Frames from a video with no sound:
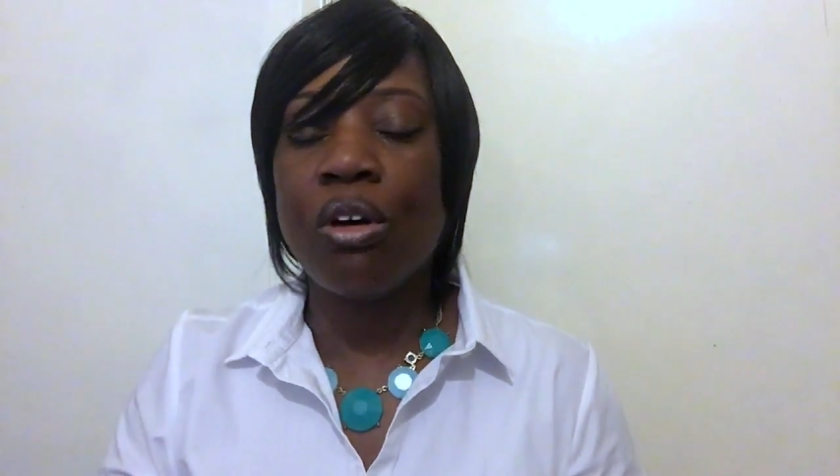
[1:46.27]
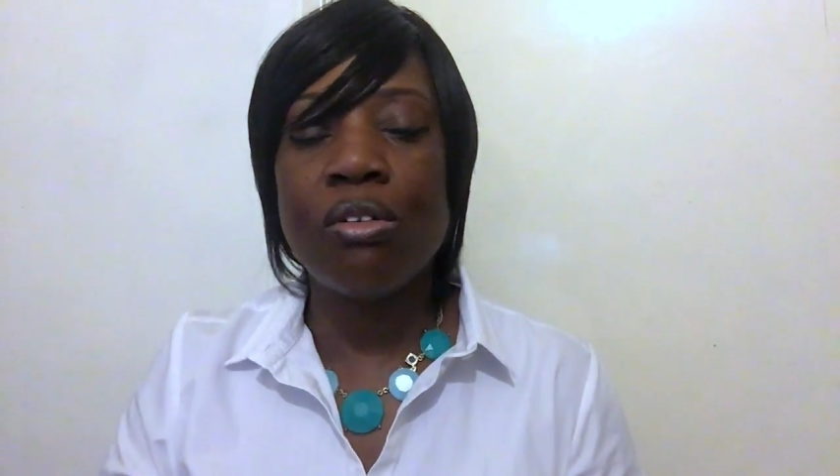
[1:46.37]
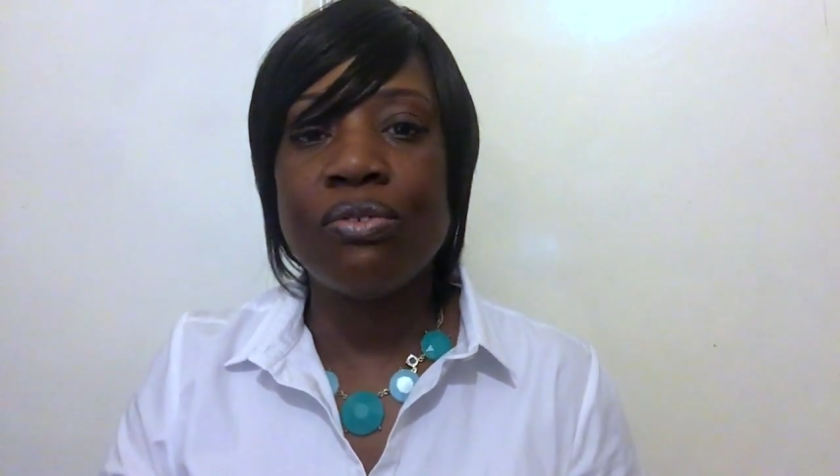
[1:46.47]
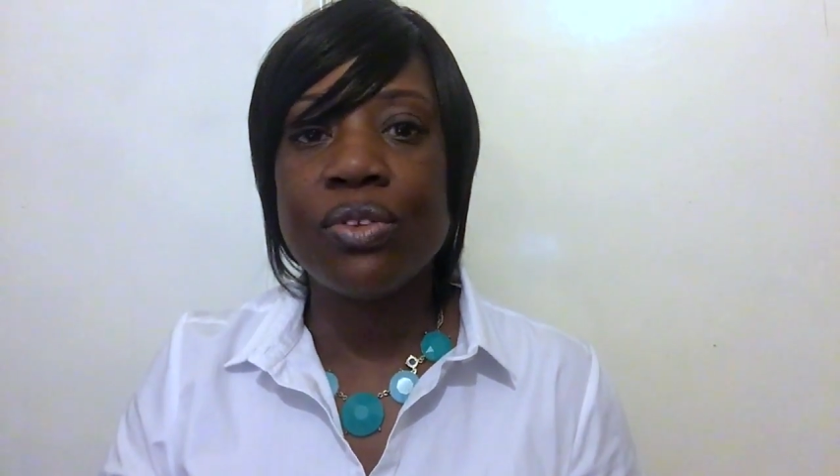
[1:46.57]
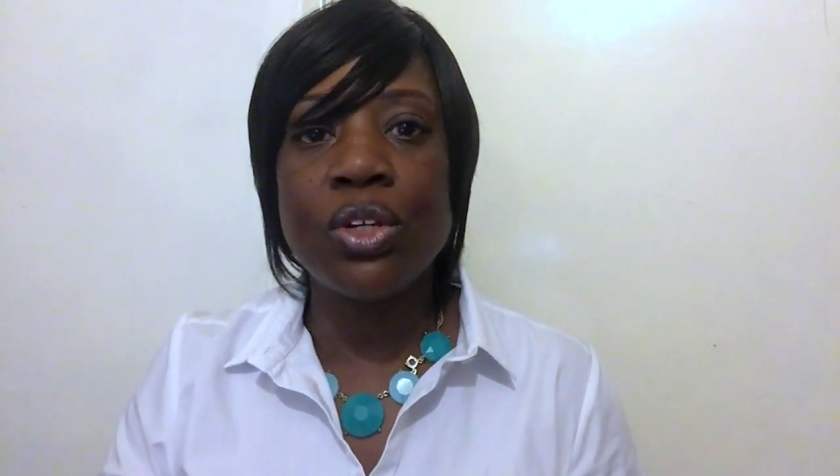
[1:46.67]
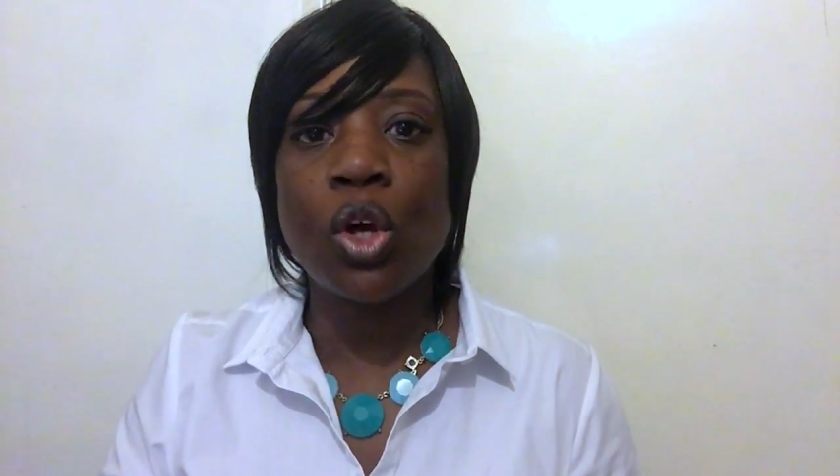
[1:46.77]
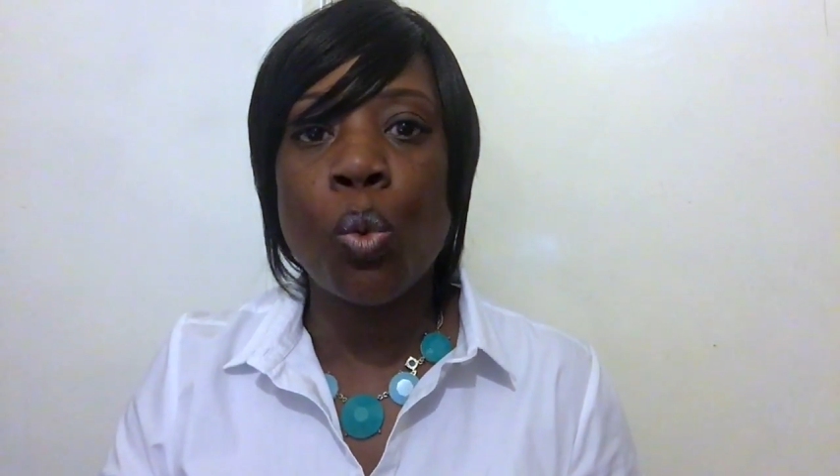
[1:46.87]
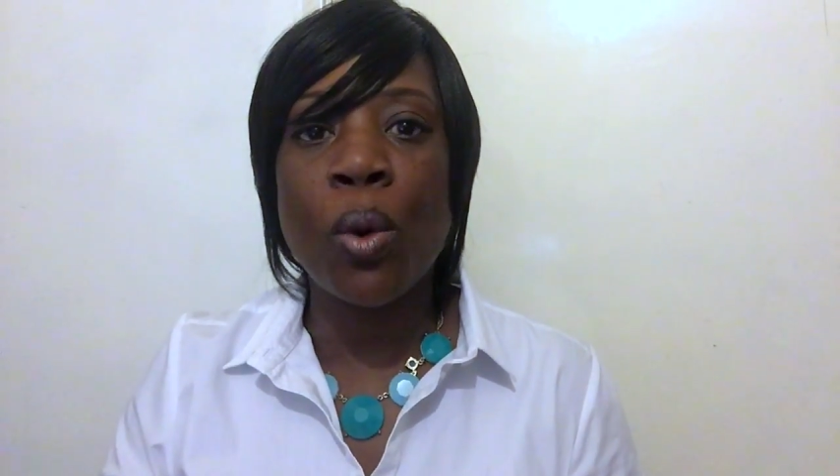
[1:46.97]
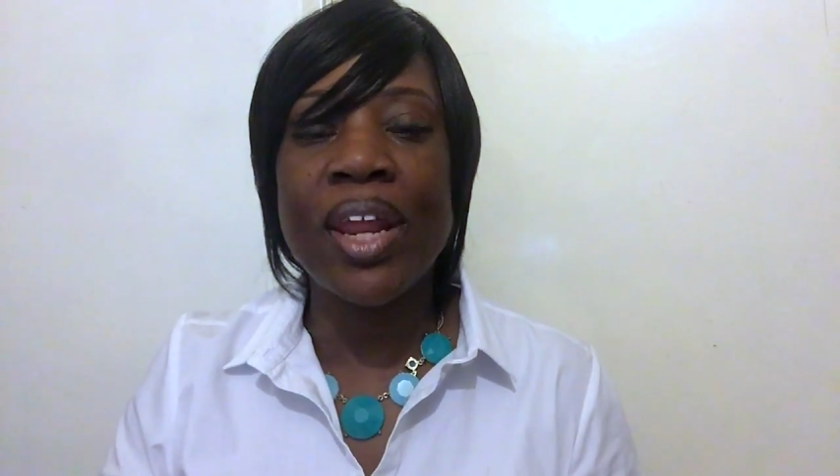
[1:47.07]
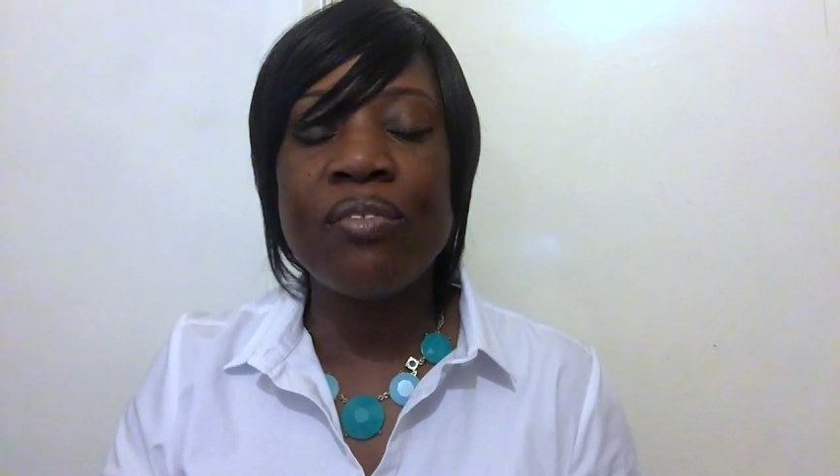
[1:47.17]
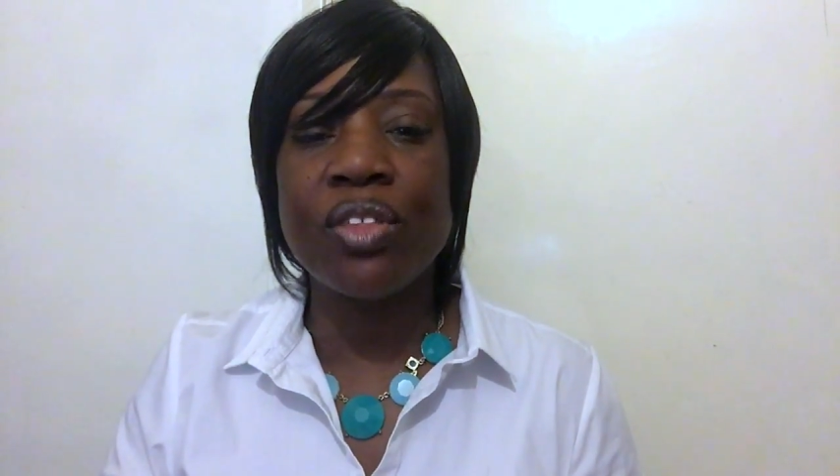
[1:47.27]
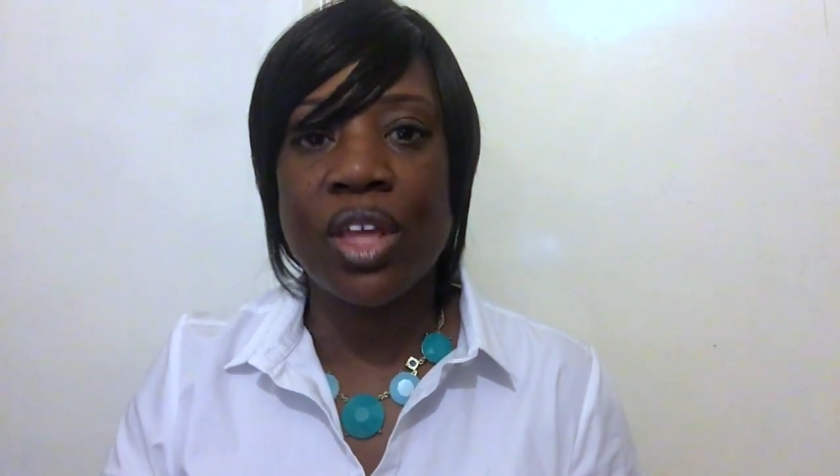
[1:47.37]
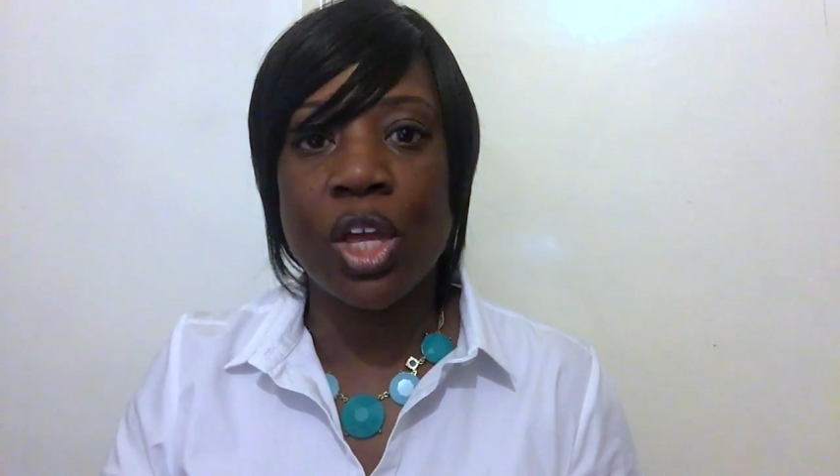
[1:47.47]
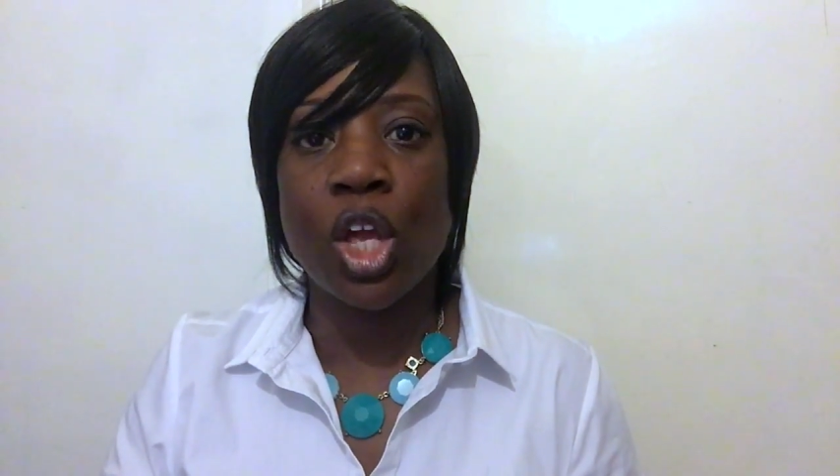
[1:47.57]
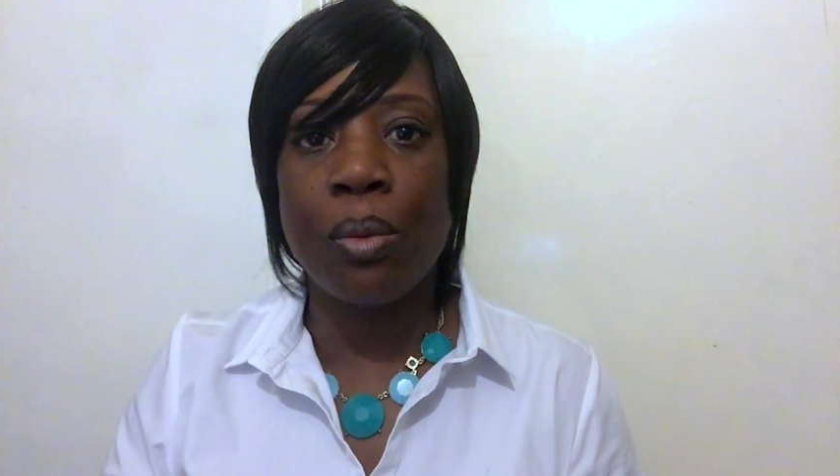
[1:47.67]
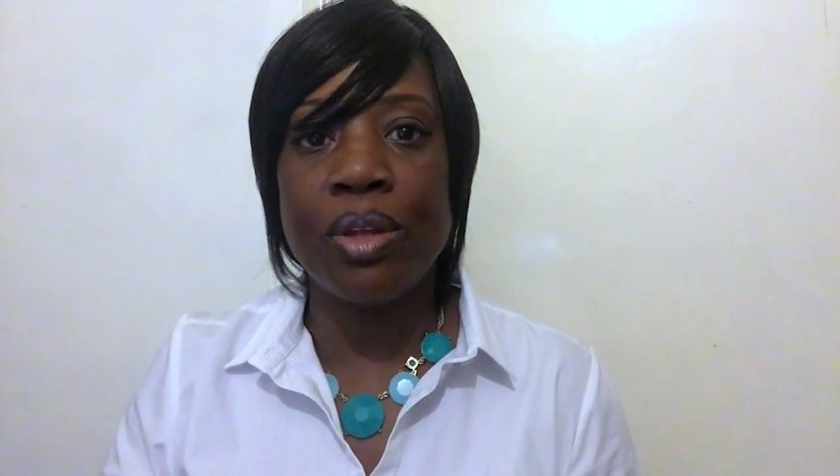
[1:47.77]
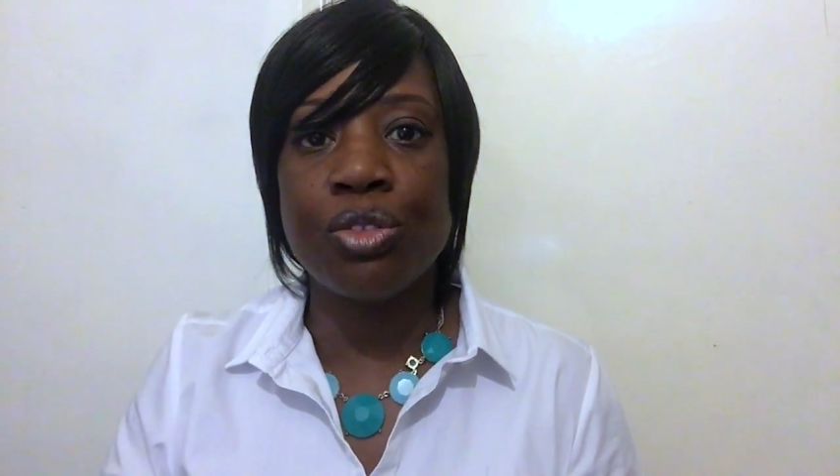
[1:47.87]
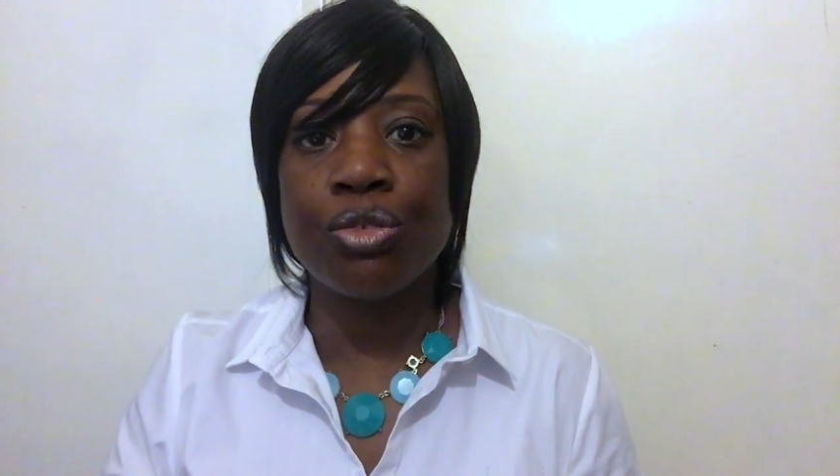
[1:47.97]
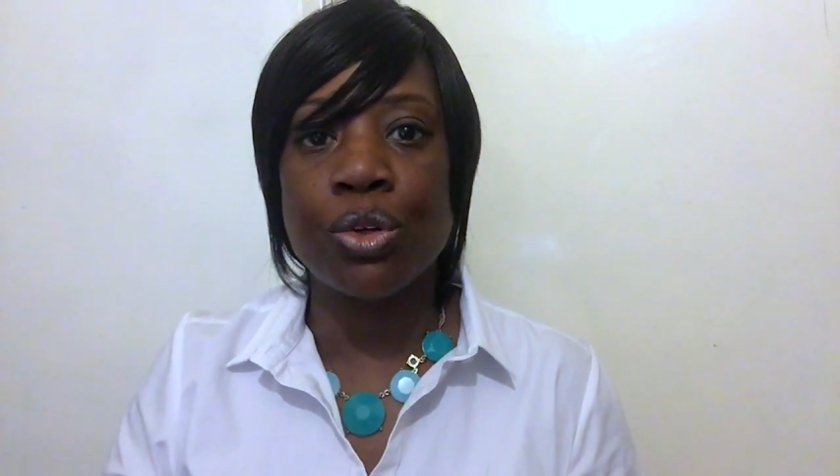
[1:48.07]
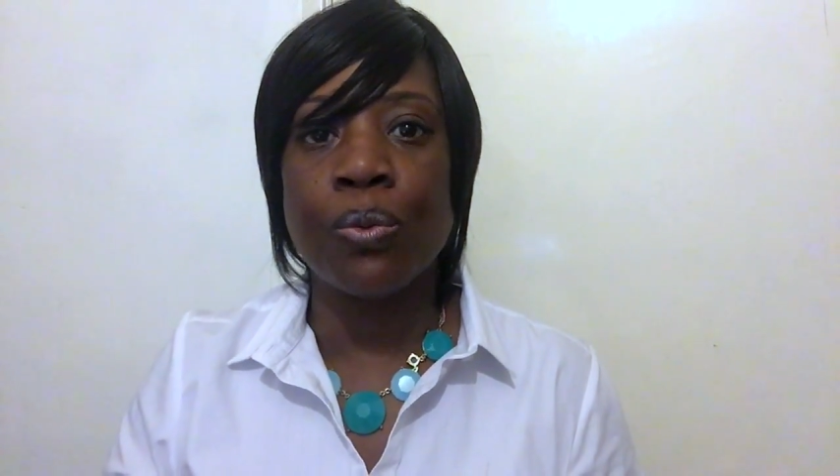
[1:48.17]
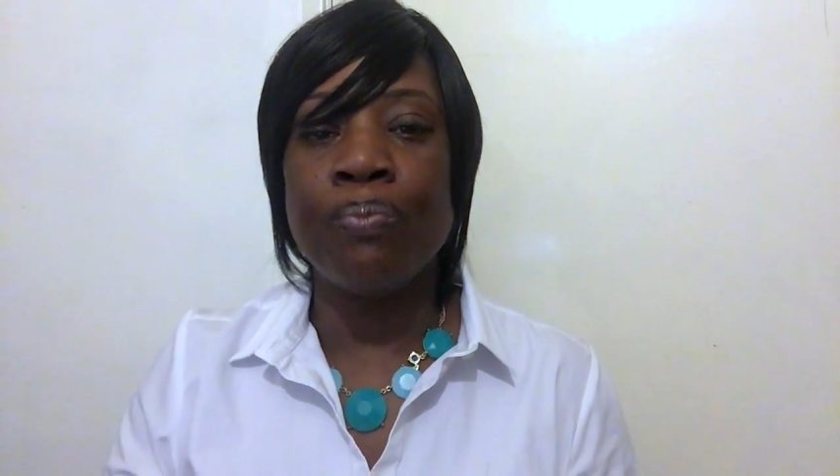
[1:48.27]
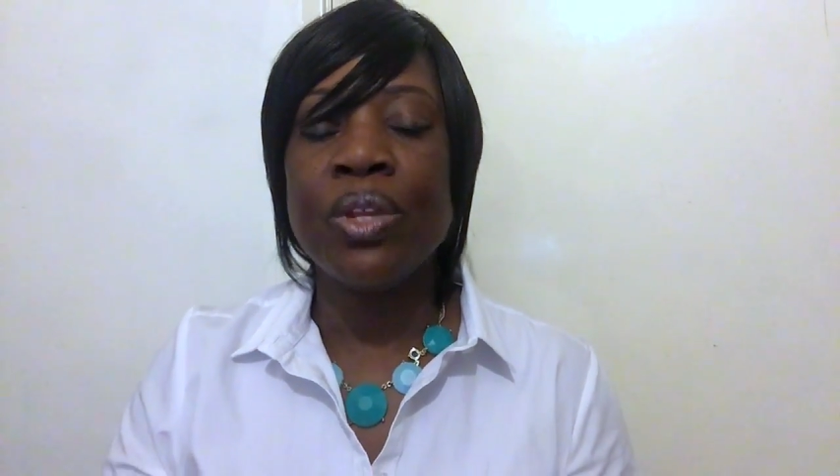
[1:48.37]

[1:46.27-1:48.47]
of you know whatever they're going through